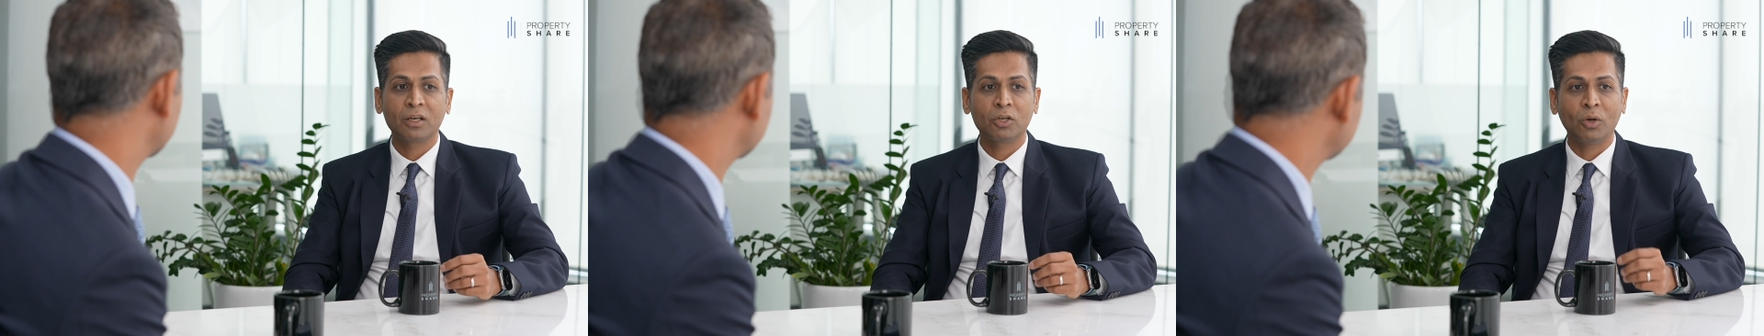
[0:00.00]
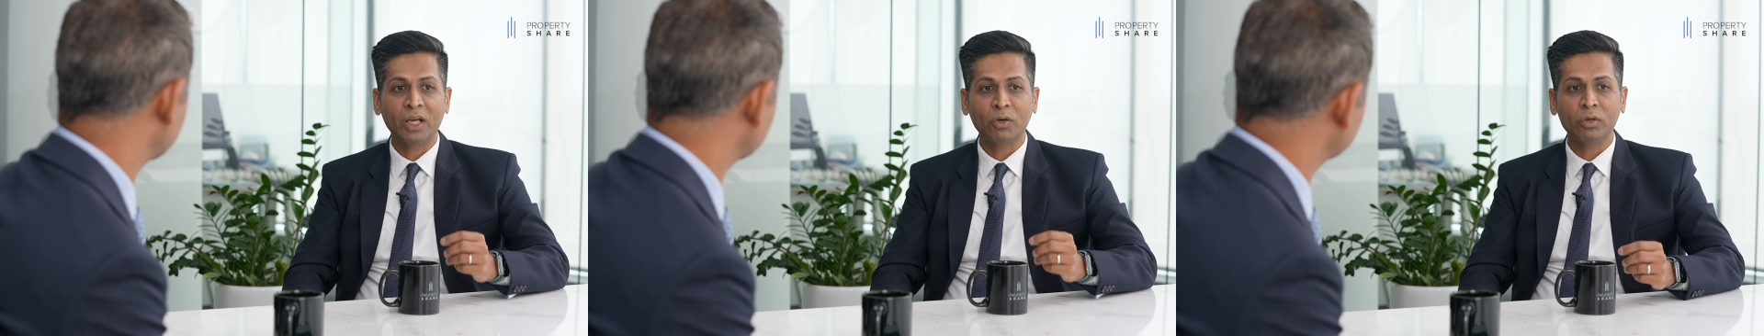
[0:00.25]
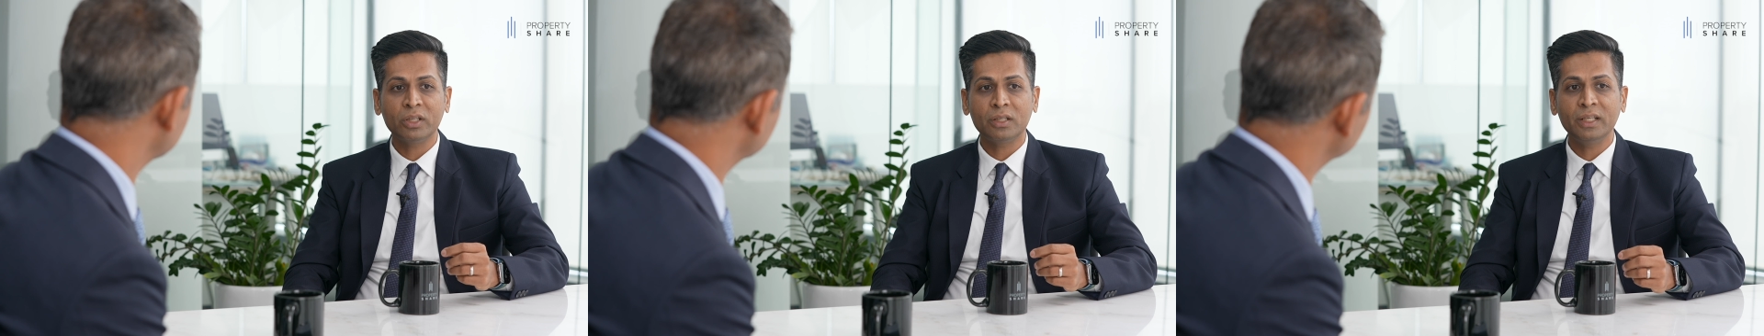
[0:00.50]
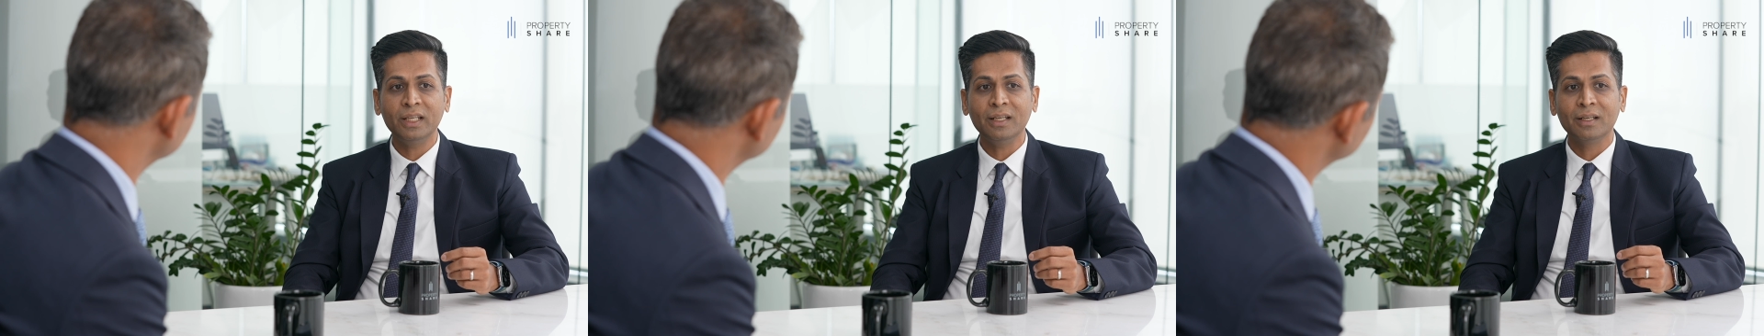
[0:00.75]
Now,
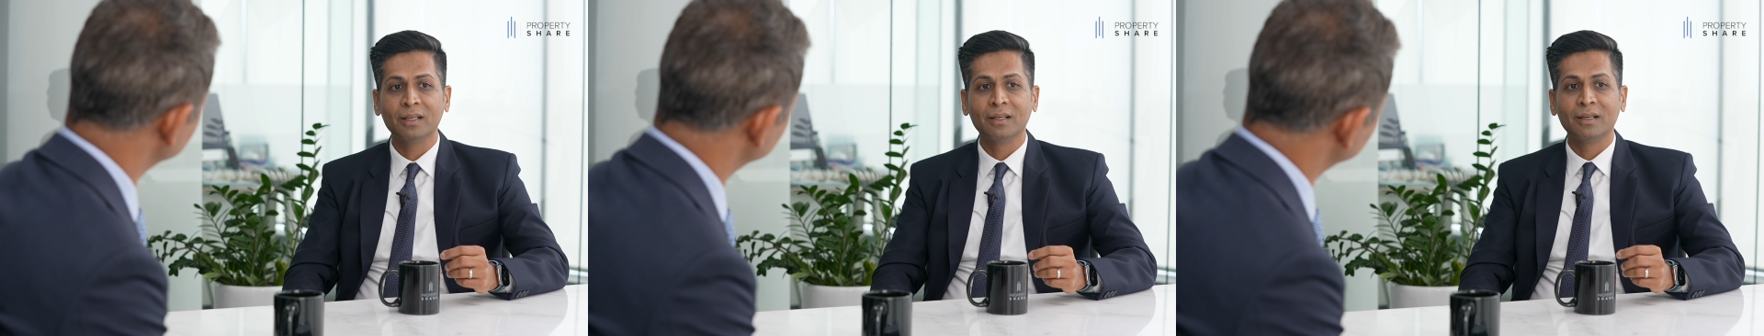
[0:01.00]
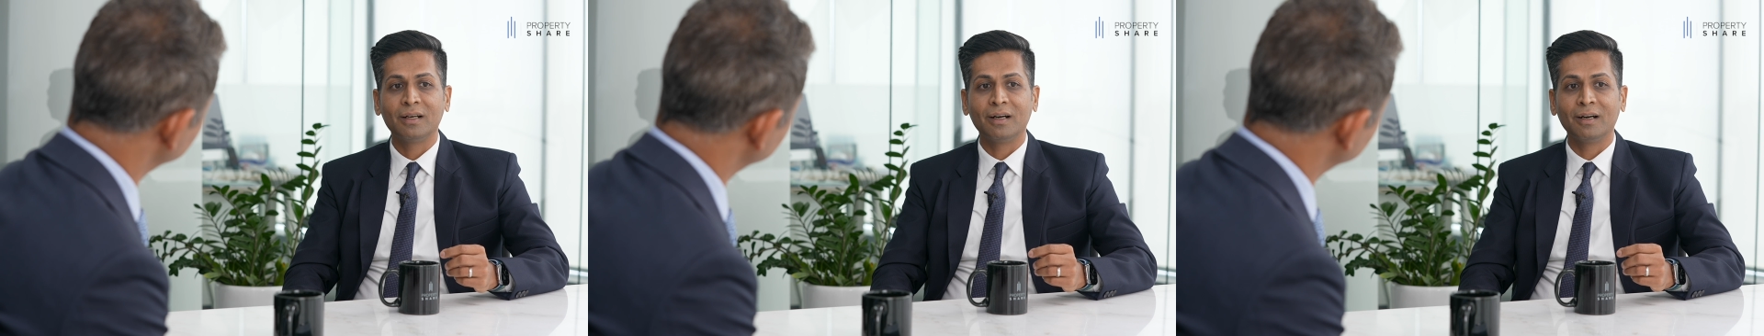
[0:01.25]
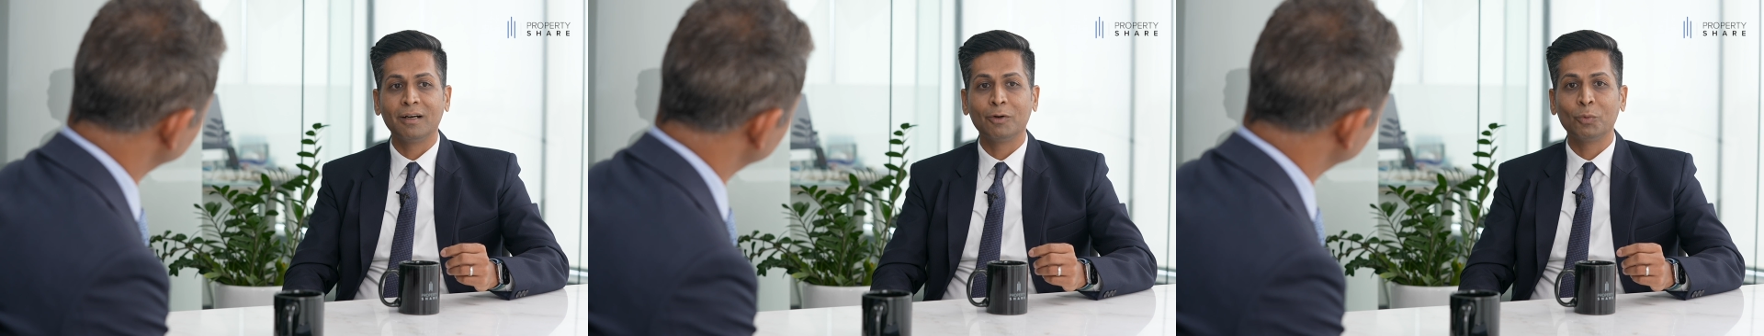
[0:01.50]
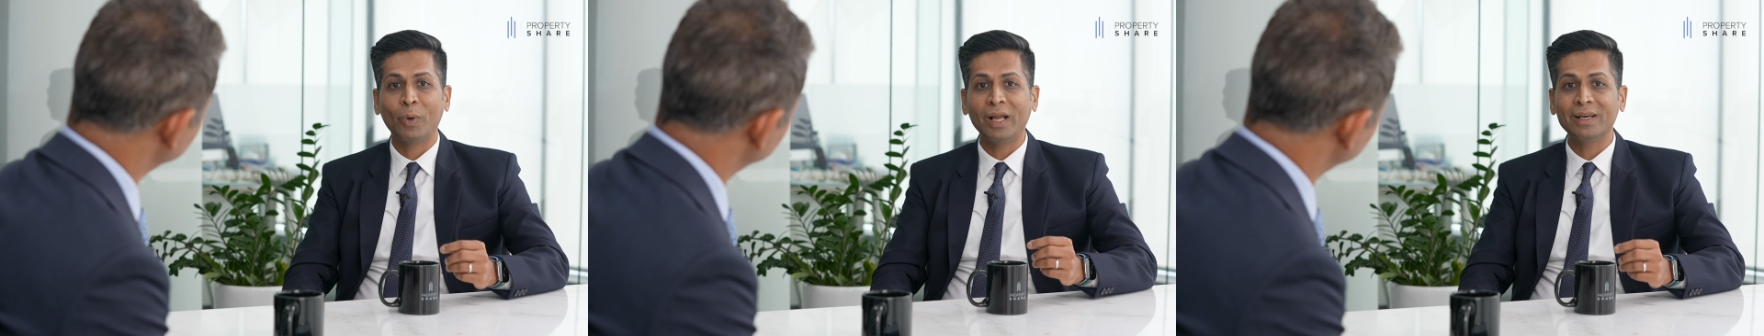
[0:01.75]
ironically,
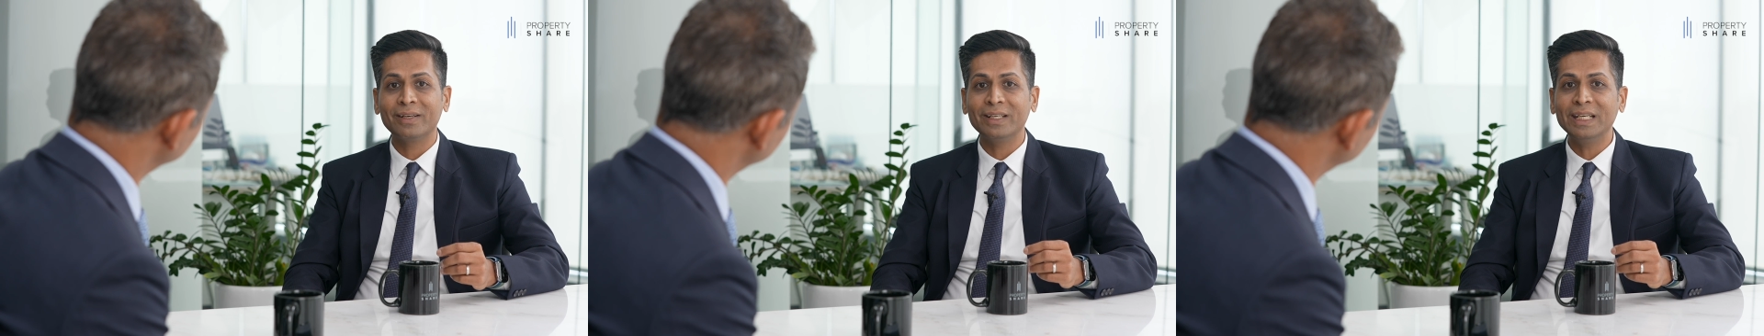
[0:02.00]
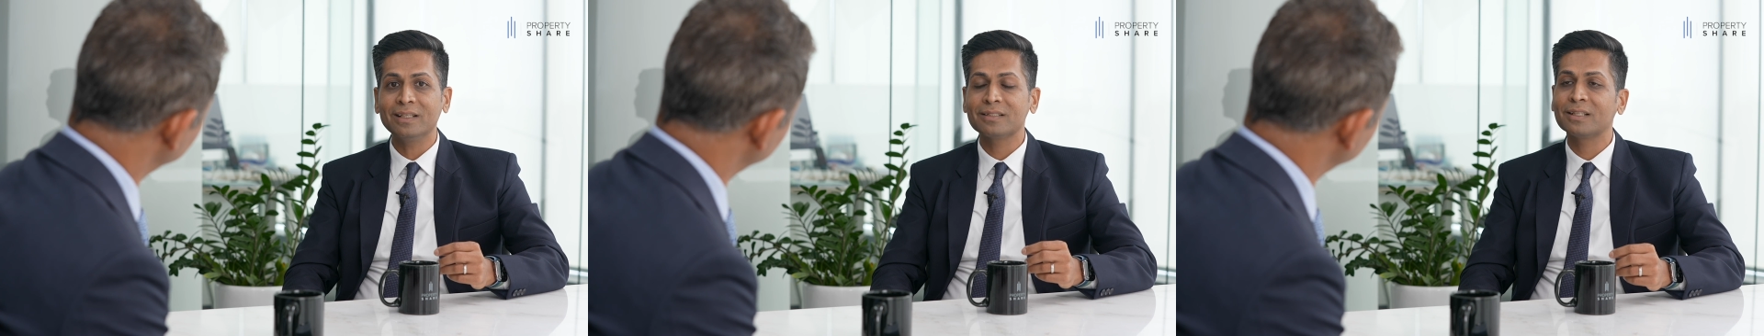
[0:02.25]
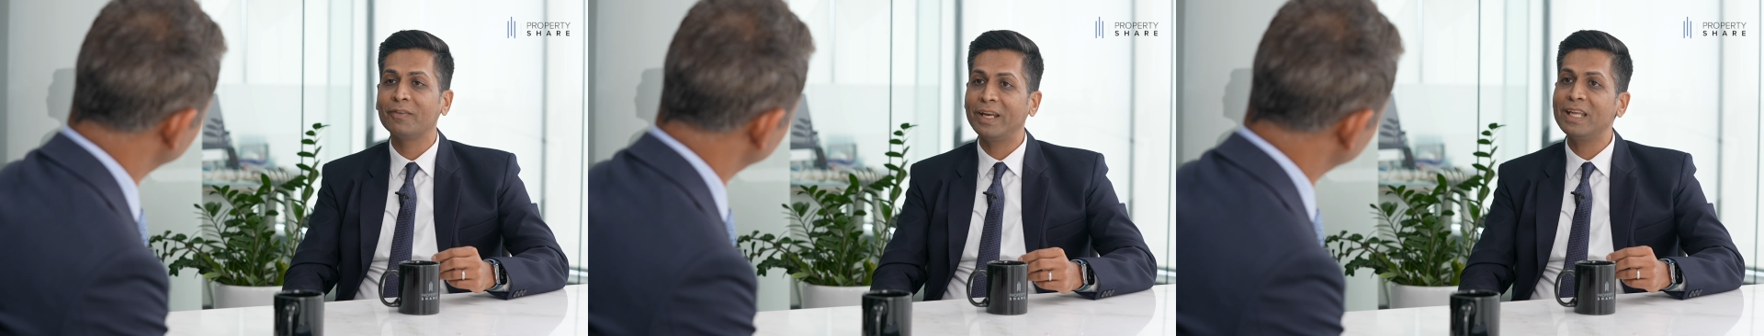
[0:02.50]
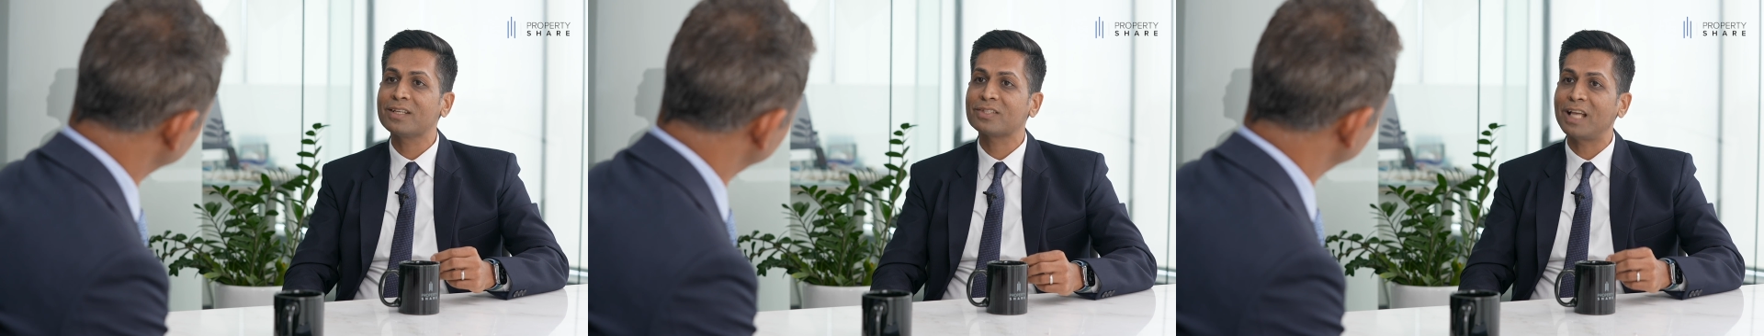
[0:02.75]
while REIT is a
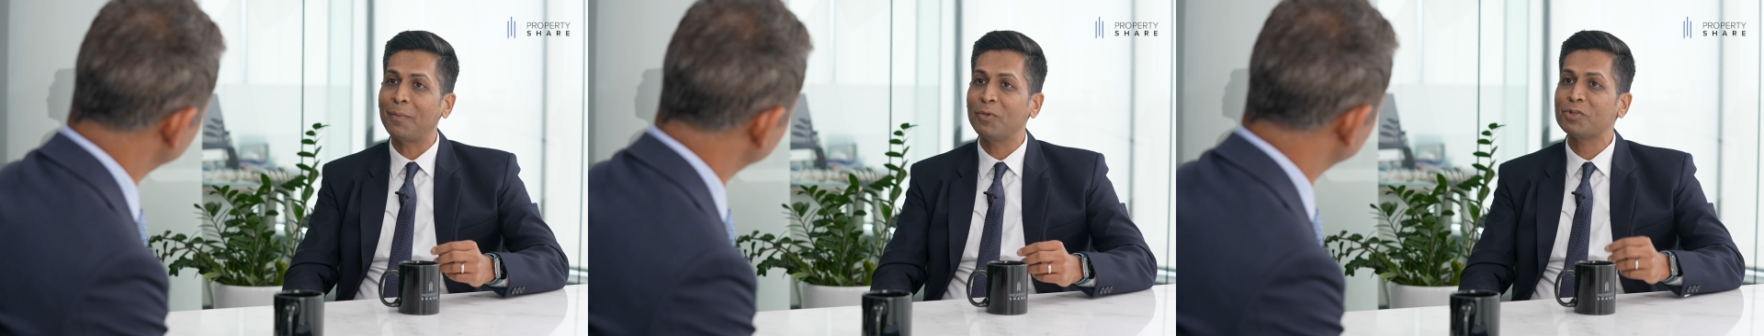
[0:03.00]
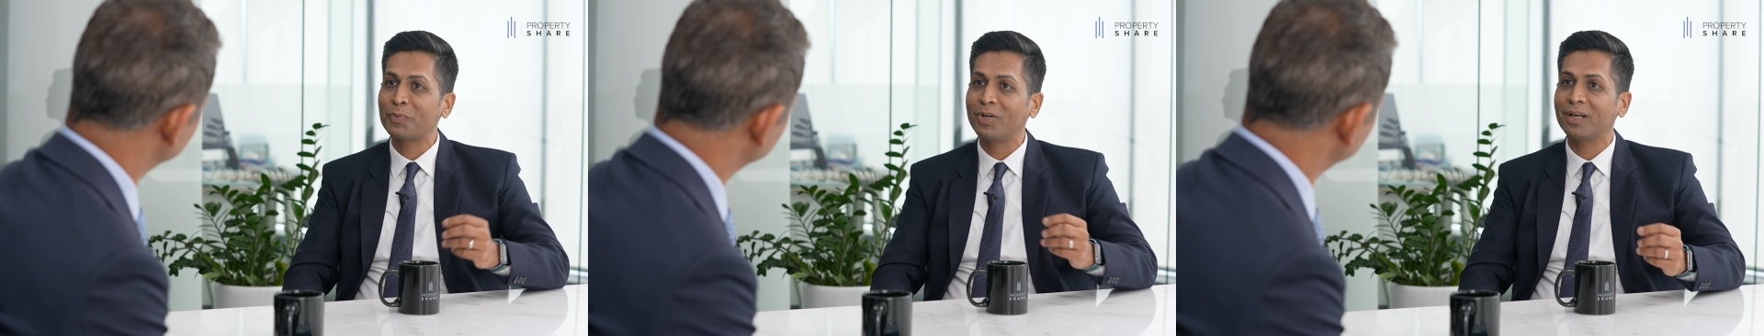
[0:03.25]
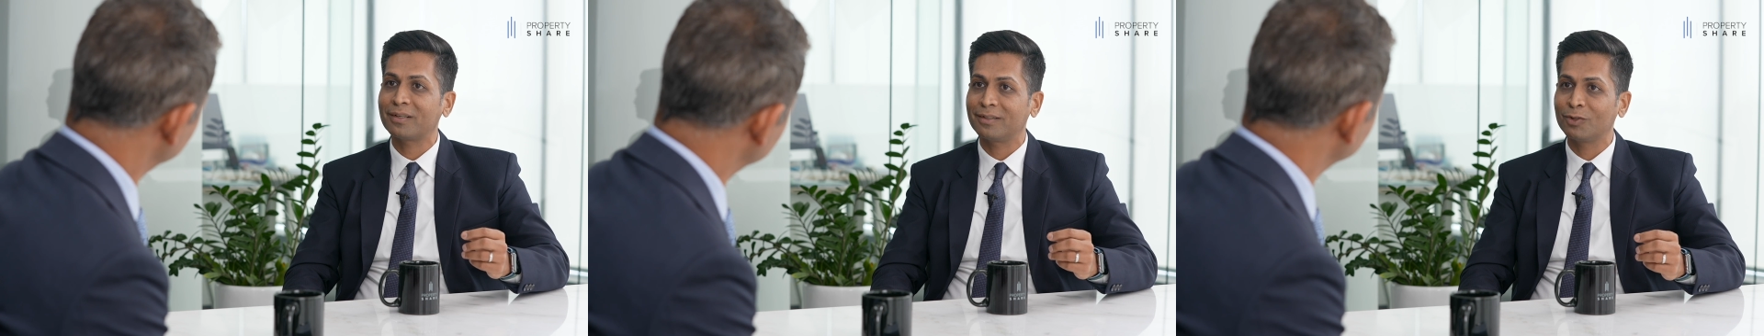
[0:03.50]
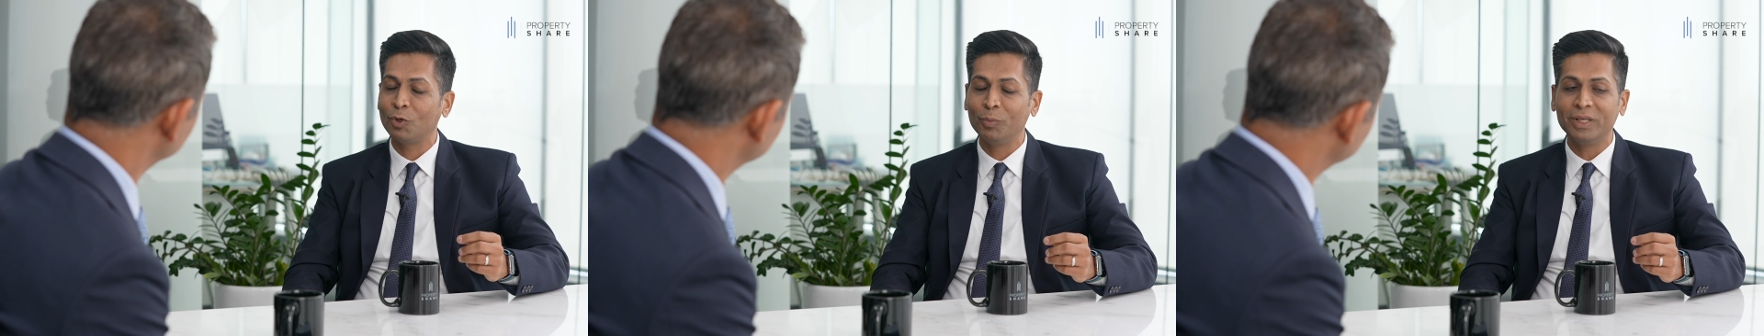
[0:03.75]
very established
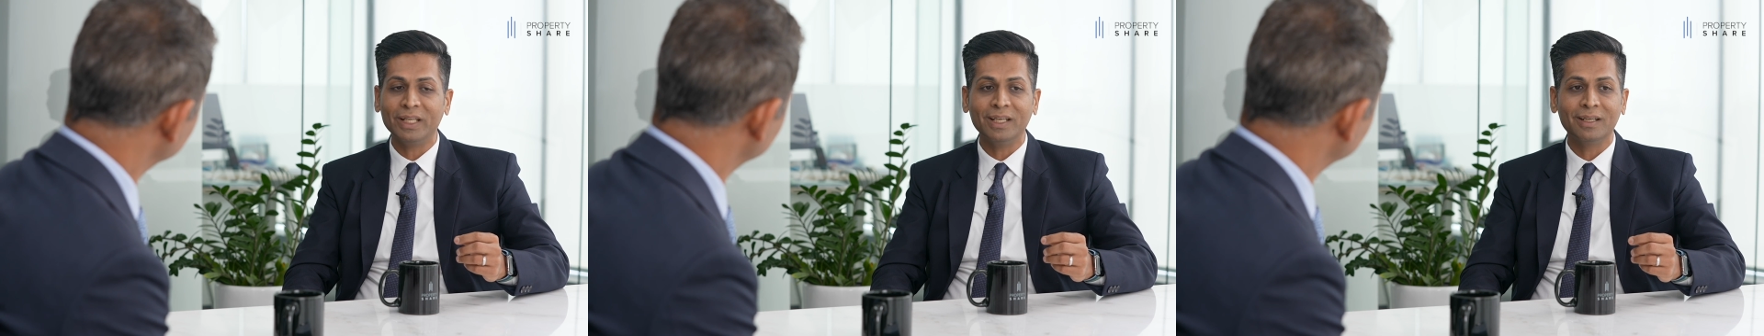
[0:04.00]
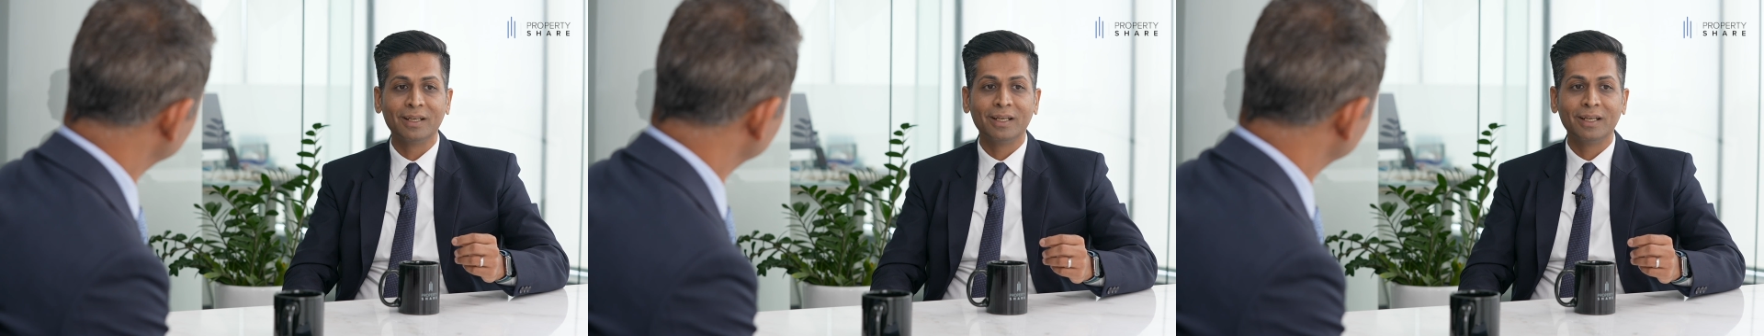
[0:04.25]
product globally,